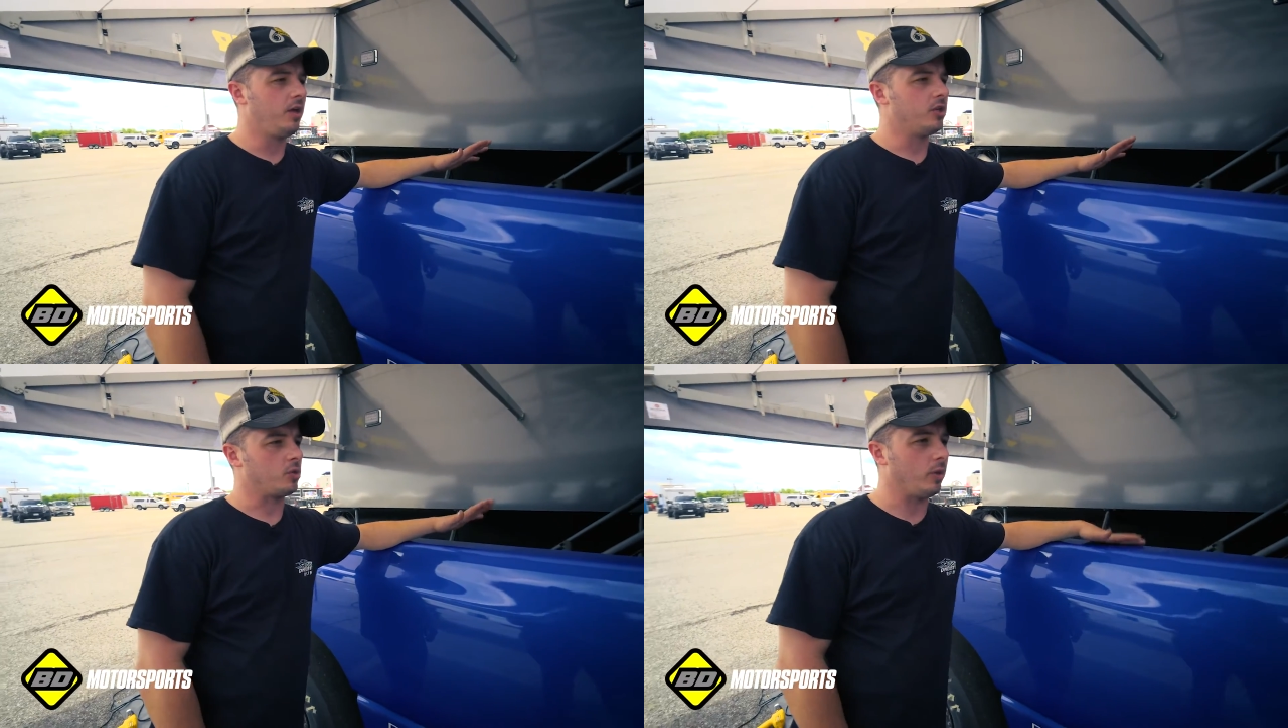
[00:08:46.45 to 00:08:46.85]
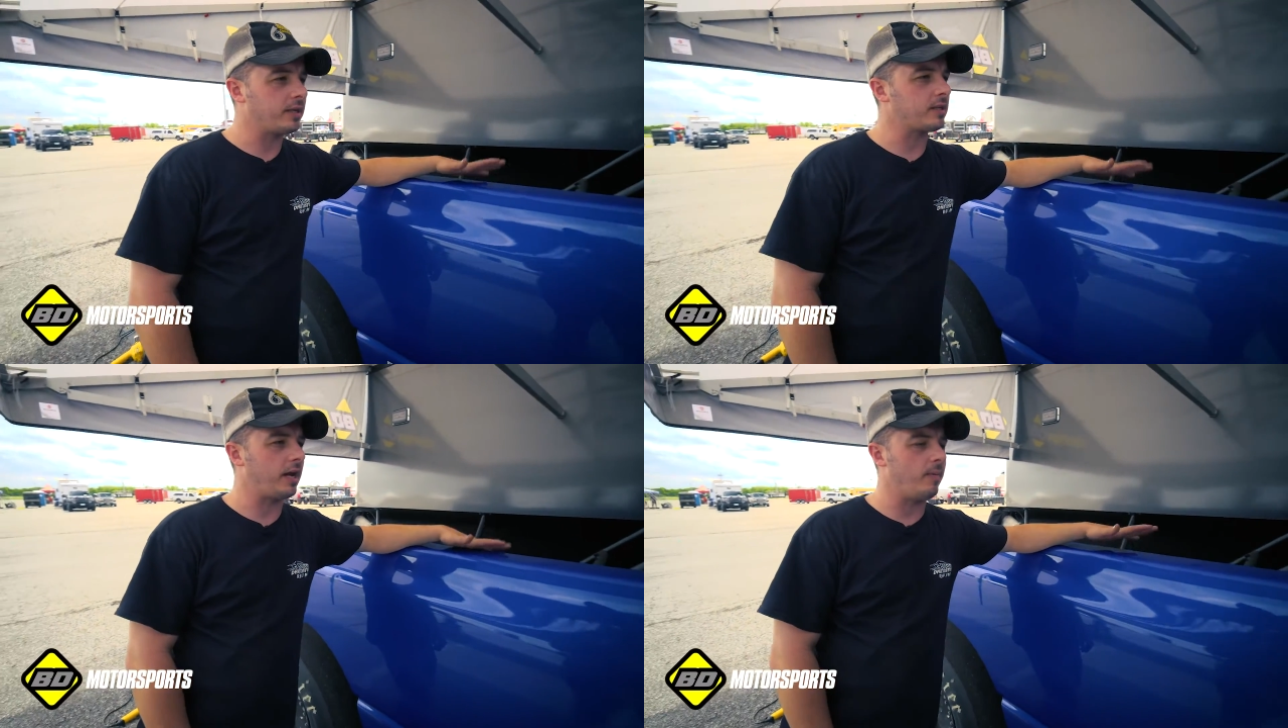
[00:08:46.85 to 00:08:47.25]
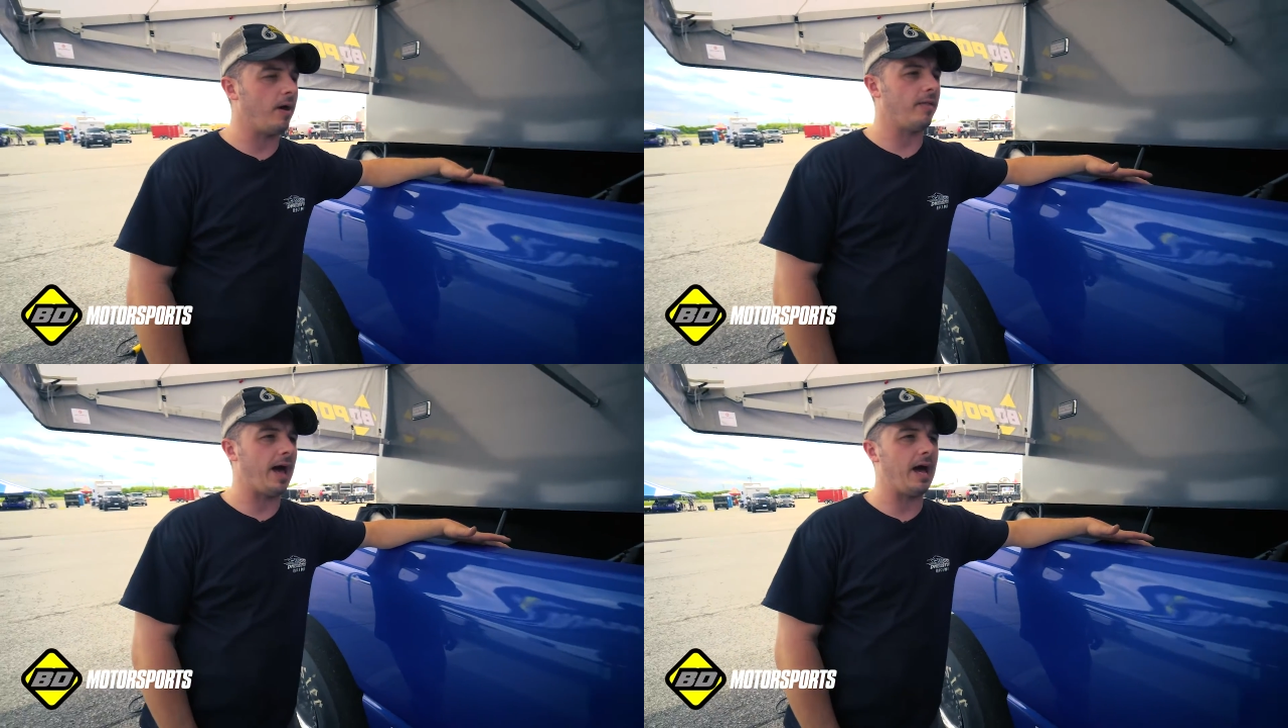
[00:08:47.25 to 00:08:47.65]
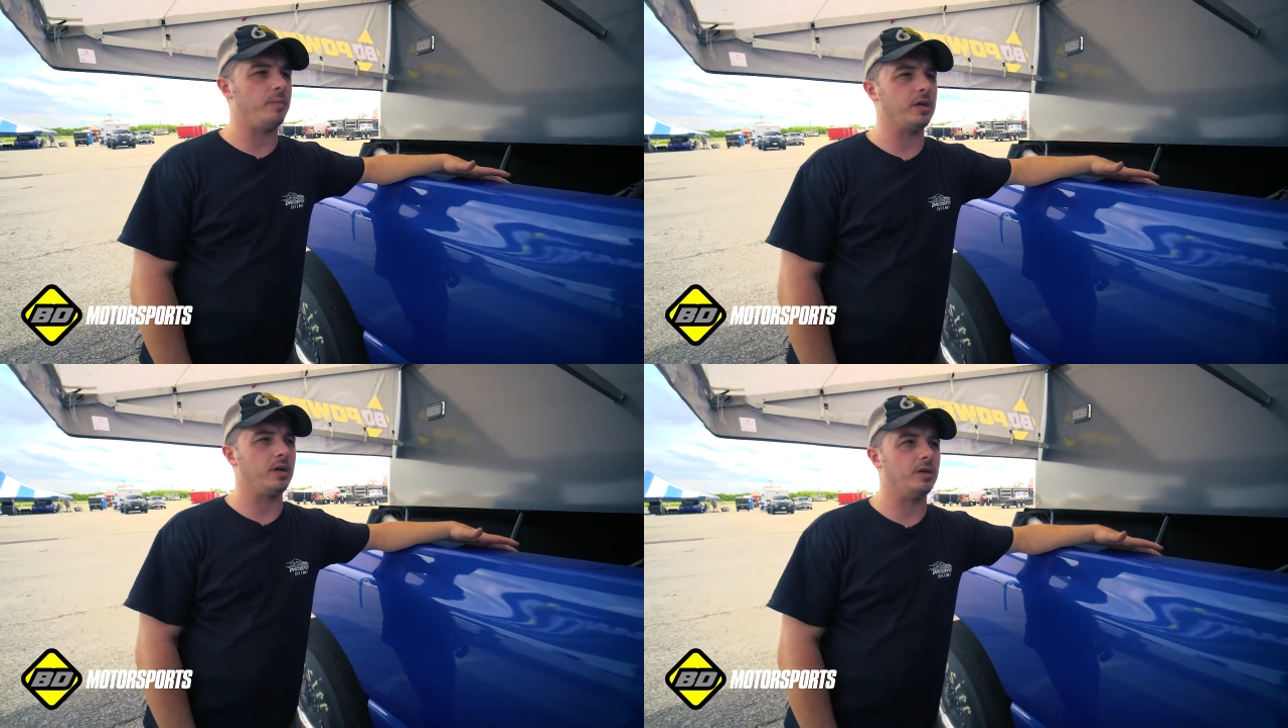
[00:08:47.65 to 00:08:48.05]
So really excited about that,
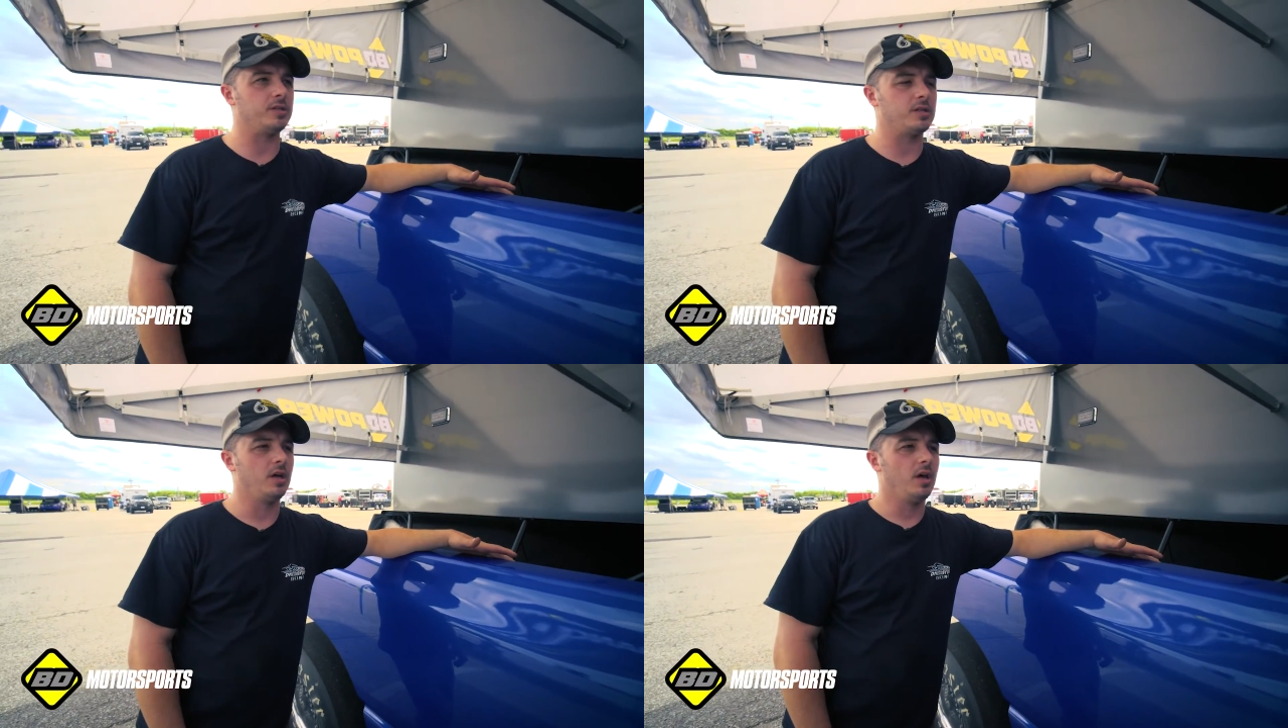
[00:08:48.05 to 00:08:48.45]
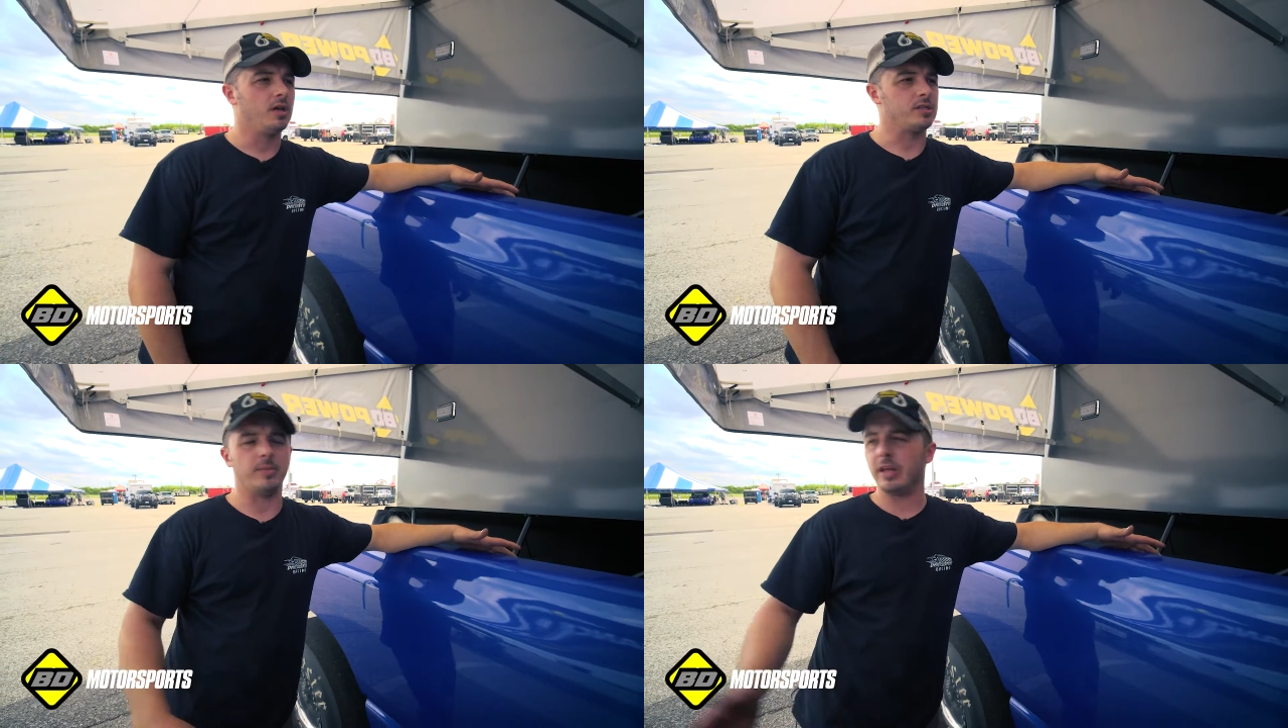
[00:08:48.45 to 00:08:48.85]
because some